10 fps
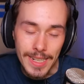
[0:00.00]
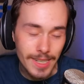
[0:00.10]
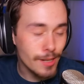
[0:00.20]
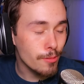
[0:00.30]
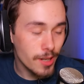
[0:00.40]

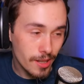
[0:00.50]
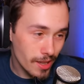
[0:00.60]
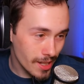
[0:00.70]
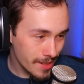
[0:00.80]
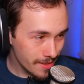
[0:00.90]
Oh
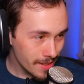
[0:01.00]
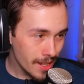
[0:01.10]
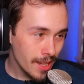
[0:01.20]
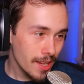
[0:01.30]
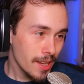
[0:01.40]

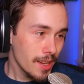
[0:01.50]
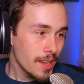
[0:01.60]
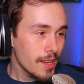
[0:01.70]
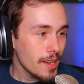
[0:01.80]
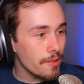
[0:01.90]

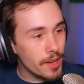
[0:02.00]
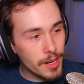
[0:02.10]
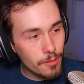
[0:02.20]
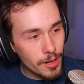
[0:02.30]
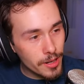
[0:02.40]
well. If
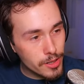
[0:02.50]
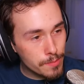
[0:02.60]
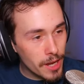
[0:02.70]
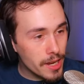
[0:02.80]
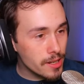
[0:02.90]
anyone else
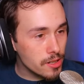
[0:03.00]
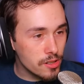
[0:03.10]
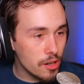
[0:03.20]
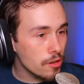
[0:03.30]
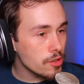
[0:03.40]
buys
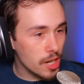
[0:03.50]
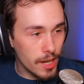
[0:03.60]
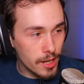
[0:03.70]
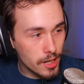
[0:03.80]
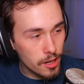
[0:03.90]

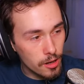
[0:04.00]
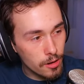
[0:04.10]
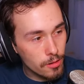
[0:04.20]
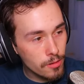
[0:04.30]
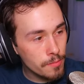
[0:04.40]
Joja
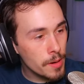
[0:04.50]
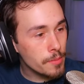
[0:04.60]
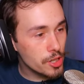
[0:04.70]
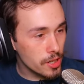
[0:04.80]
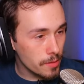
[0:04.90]
Co
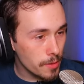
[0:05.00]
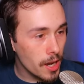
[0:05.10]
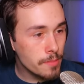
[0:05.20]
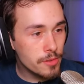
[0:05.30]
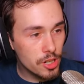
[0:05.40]
membership,
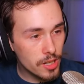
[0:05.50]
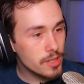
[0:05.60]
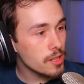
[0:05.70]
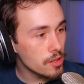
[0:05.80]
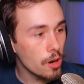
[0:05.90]
I'm
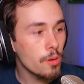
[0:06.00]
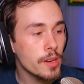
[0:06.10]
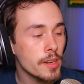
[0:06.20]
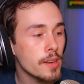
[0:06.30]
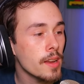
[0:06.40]
just
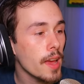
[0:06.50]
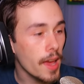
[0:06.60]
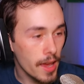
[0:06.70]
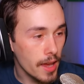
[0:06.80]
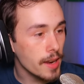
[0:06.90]
going
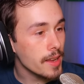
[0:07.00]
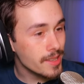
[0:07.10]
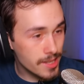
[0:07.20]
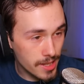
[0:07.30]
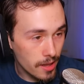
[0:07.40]
ahead
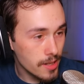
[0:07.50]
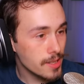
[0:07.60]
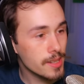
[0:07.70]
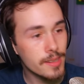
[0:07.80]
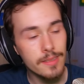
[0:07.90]
and sell it.